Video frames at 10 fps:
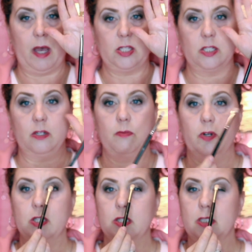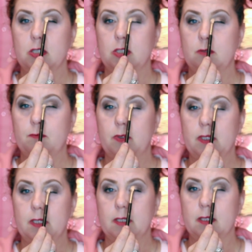eyeshadow brush I just
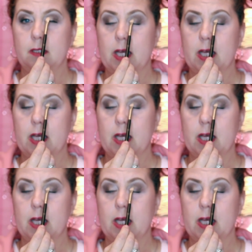put